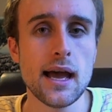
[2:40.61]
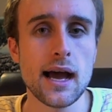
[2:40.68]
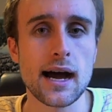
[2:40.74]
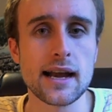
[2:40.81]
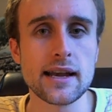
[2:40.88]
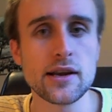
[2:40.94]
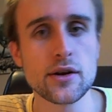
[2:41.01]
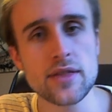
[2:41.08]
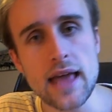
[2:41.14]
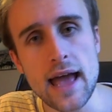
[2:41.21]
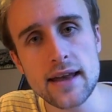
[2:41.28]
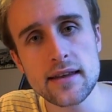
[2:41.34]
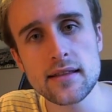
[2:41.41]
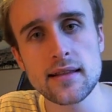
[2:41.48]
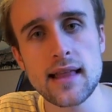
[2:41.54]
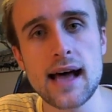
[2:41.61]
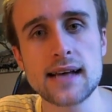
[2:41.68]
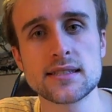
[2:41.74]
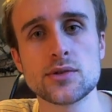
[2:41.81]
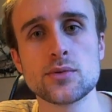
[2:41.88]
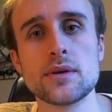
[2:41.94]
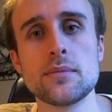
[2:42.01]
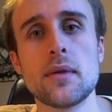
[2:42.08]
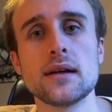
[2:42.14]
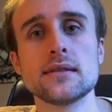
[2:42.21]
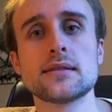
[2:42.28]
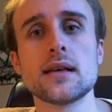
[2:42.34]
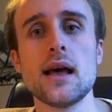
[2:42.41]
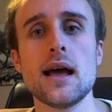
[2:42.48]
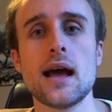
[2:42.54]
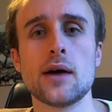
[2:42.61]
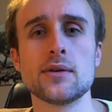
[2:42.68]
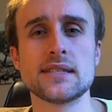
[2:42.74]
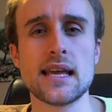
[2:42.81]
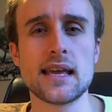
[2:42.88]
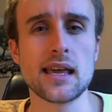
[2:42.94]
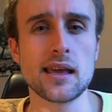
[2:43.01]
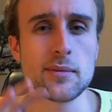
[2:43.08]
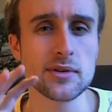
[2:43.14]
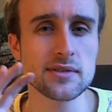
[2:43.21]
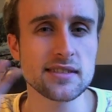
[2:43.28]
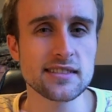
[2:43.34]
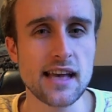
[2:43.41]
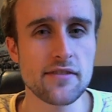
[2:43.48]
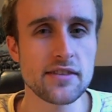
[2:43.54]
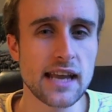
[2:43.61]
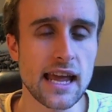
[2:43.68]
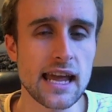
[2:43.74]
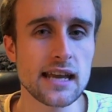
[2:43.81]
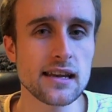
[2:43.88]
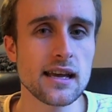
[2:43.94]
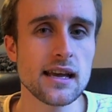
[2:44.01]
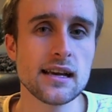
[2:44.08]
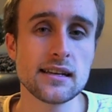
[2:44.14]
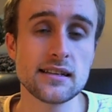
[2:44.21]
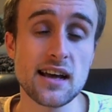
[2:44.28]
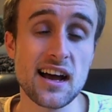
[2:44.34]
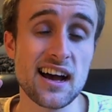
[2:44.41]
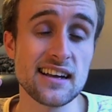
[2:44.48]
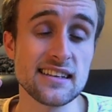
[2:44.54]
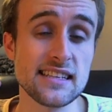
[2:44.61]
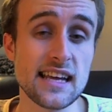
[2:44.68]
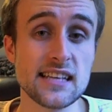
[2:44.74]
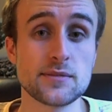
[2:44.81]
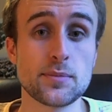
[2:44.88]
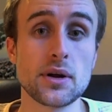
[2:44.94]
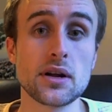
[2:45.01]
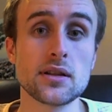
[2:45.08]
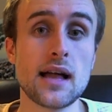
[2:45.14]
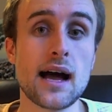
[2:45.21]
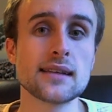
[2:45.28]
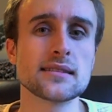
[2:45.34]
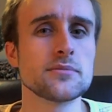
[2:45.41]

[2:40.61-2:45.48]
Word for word: Uh, near the end of the last three months, I was taking about seven, eight uh, days per class.